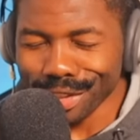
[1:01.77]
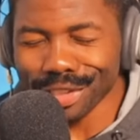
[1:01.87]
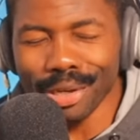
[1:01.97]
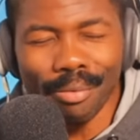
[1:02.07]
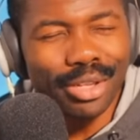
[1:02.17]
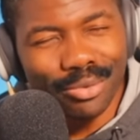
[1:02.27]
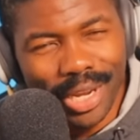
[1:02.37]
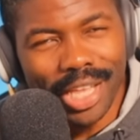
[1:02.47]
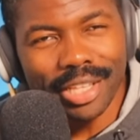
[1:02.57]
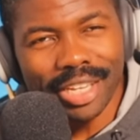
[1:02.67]
some of the
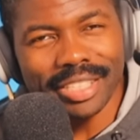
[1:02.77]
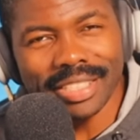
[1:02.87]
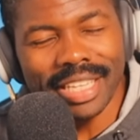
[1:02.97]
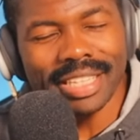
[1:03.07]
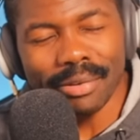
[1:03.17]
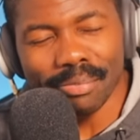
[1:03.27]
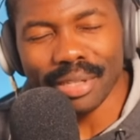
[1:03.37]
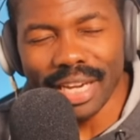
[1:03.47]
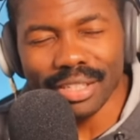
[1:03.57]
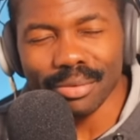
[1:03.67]
railguns that they
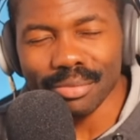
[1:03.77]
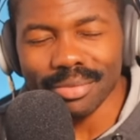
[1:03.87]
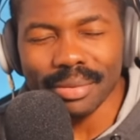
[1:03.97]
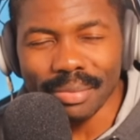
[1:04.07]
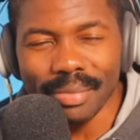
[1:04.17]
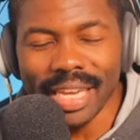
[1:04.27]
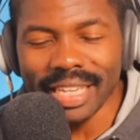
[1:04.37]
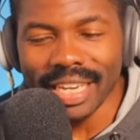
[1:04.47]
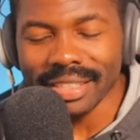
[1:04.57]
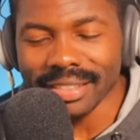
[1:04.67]
planned on
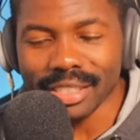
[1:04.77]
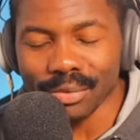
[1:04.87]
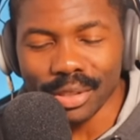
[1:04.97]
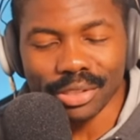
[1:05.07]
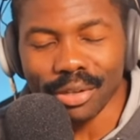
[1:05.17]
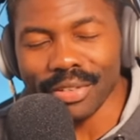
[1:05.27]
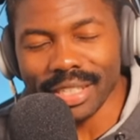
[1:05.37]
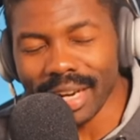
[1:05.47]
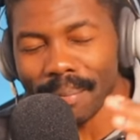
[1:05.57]
making. This was something that